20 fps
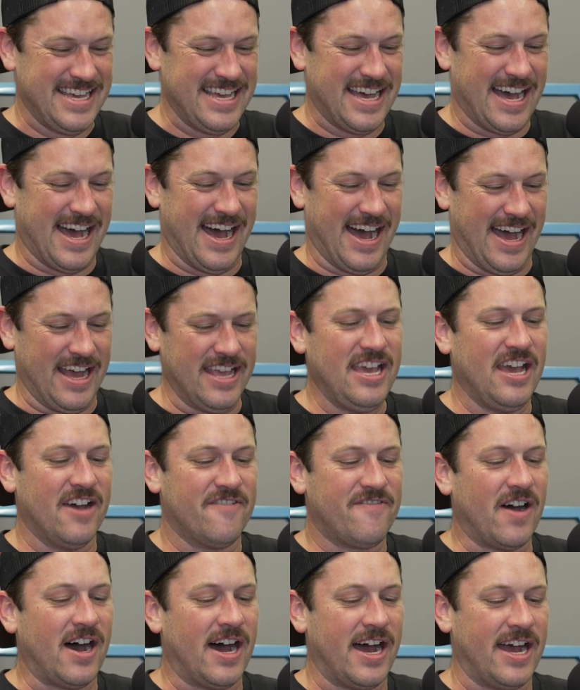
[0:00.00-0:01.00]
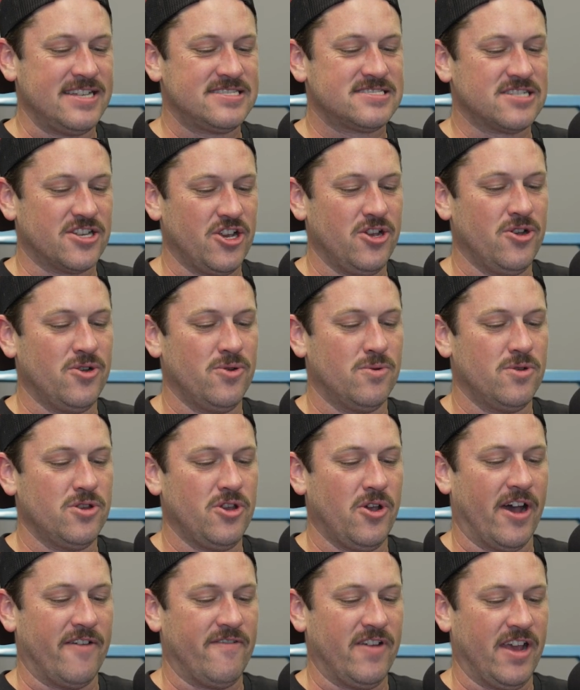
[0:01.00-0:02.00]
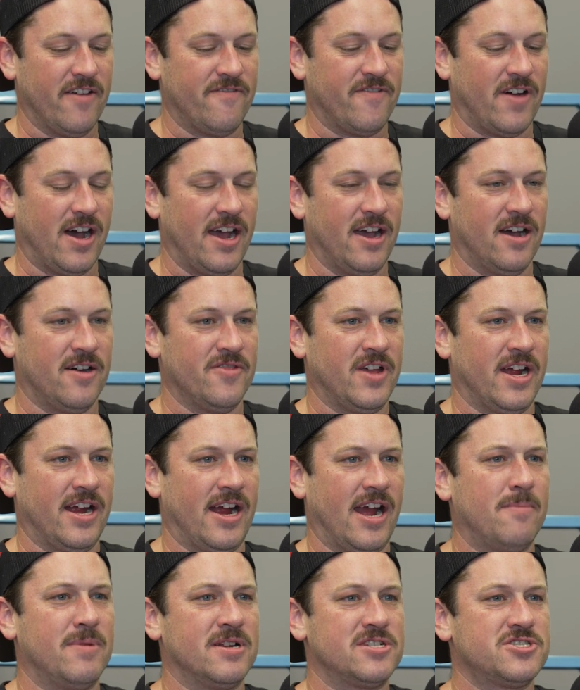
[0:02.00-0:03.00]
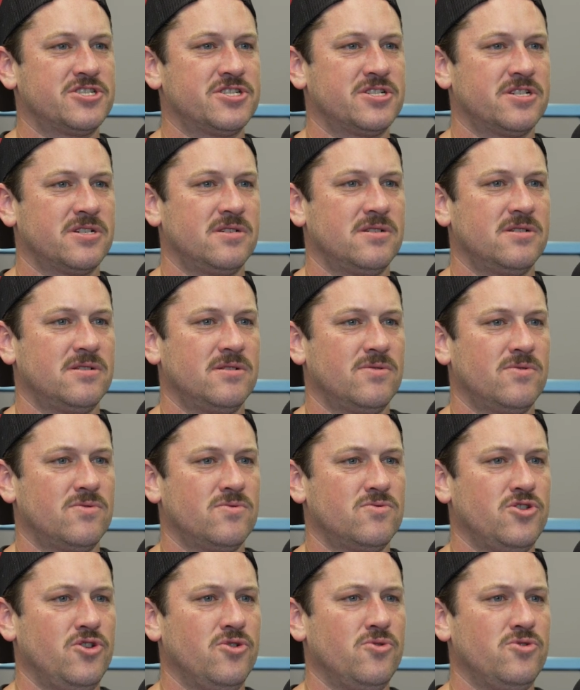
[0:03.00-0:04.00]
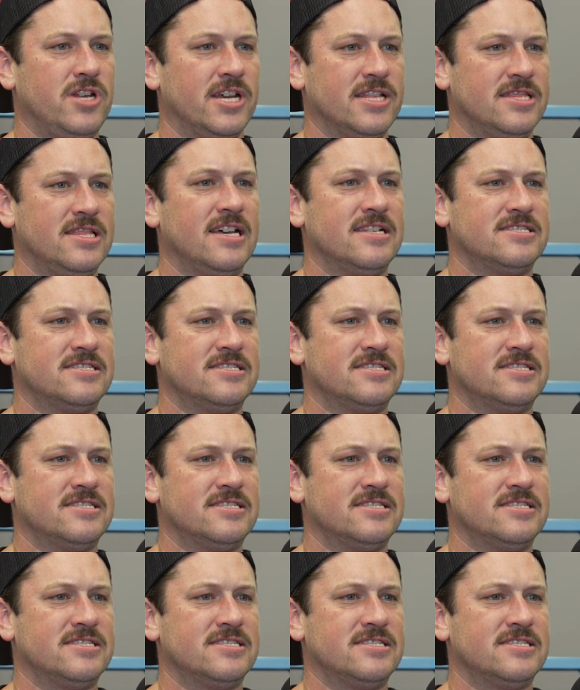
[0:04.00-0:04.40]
EFI. So you have EFI on there. How much you did the